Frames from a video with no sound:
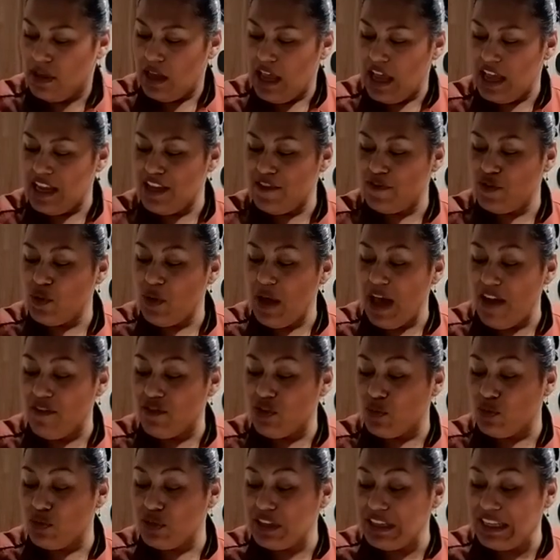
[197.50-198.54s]
And if you have
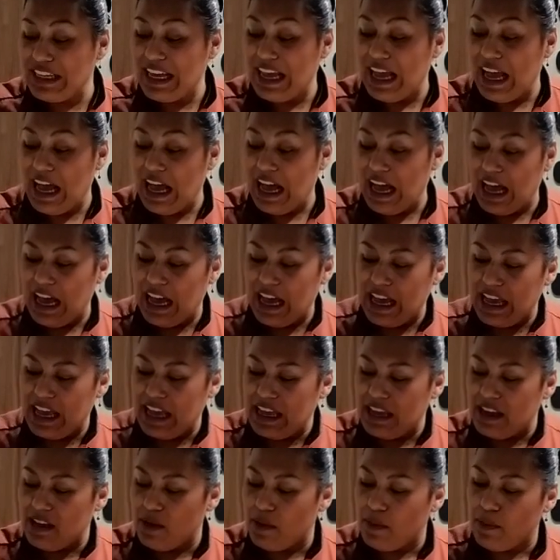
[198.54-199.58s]
a really
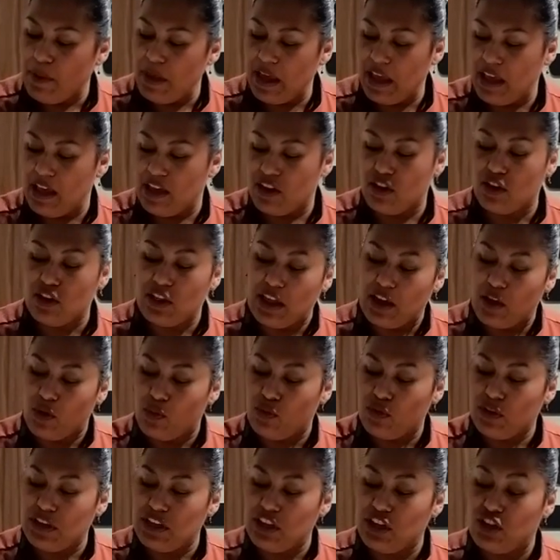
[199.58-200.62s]
high pan or like a
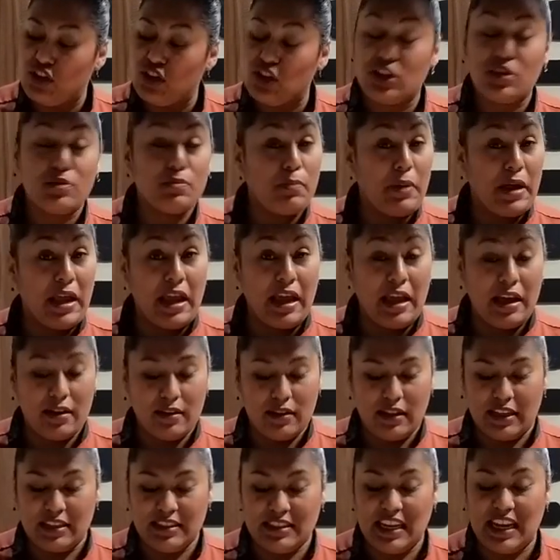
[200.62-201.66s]
really good pan,
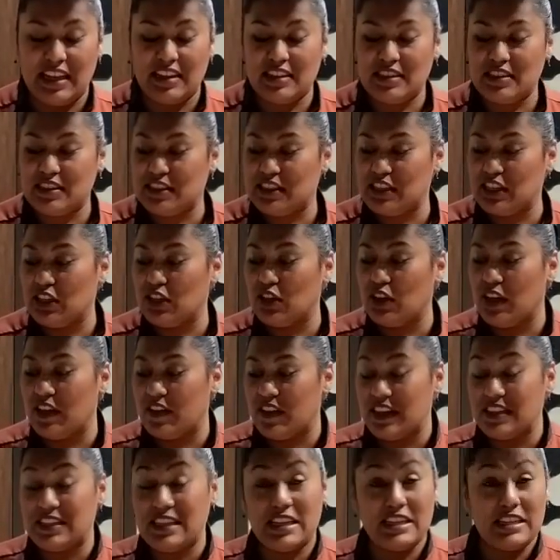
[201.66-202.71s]
like stainless steel, and
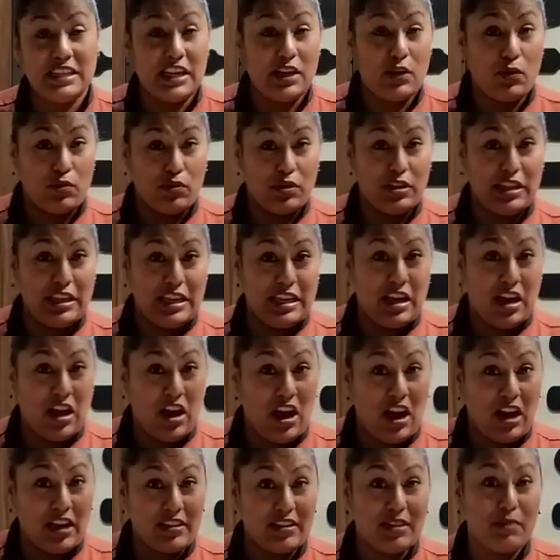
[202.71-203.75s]
they tend to get really
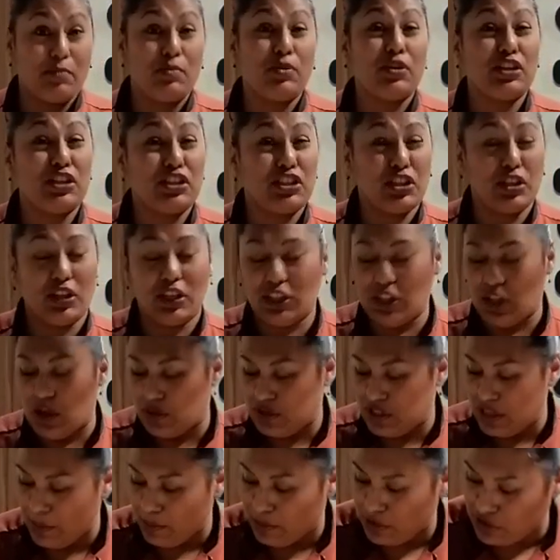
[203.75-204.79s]
hot, then put it to a
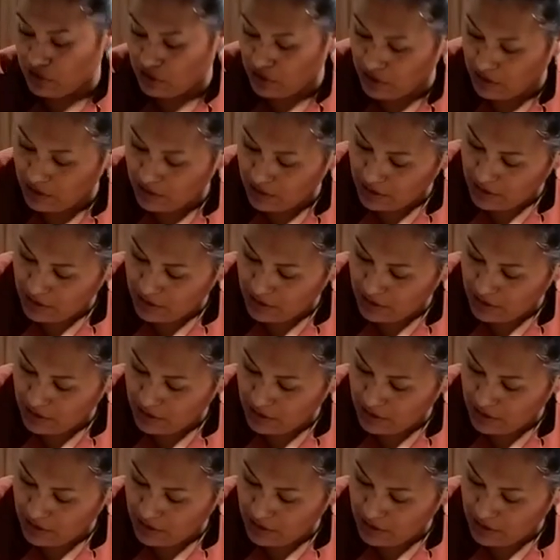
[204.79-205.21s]
low temperature.